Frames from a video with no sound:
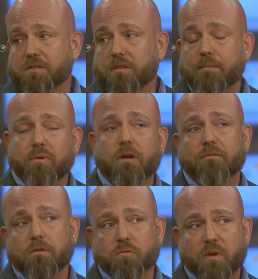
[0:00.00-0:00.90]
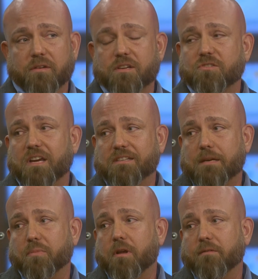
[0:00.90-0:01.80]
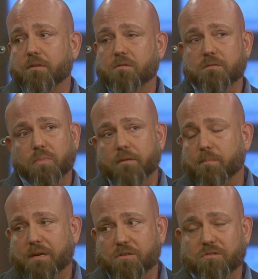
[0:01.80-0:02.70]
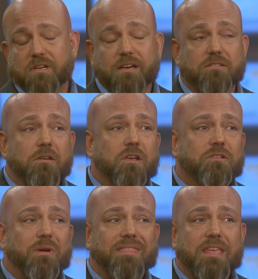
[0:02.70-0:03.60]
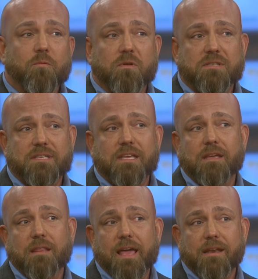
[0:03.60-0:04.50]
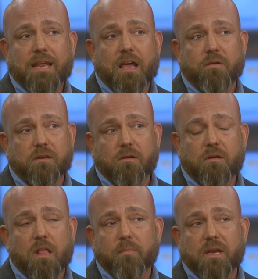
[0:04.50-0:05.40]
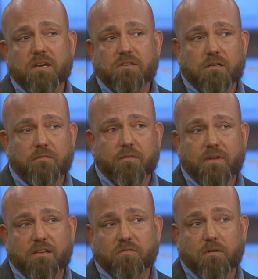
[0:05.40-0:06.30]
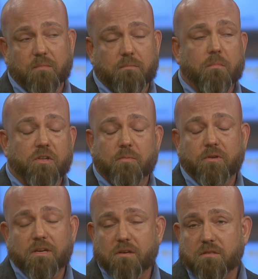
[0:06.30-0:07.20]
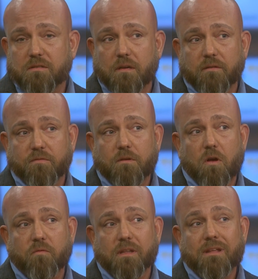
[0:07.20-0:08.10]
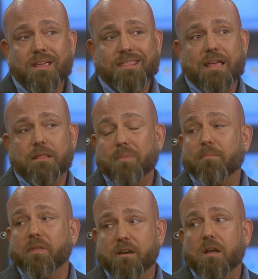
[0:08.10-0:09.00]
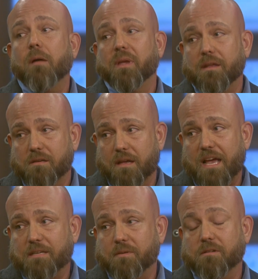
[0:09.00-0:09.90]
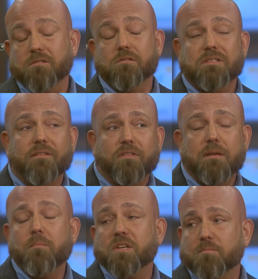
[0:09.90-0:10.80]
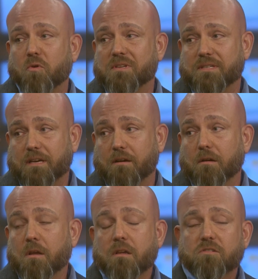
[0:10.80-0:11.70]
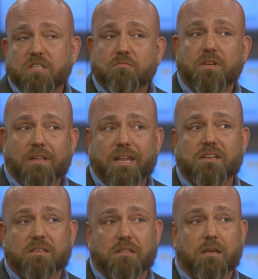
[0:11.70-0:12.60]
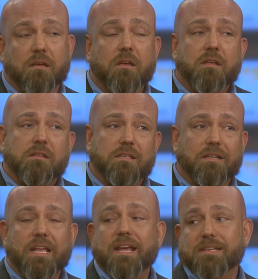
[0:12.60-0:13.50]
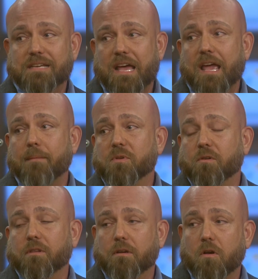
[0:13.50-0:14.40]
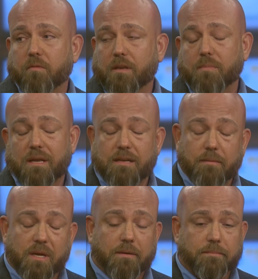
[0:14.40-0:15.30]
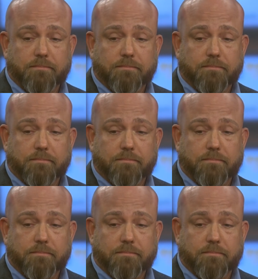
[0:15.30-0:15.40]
So they put off those wellness checks, they put off those blood pressure checks. So I think we're seeing that now, a culmination of events from multiple years of COVID, that the people that are coming into the hospitals are definitely much more sicker, just related to the delay in time during the COVID pandemic.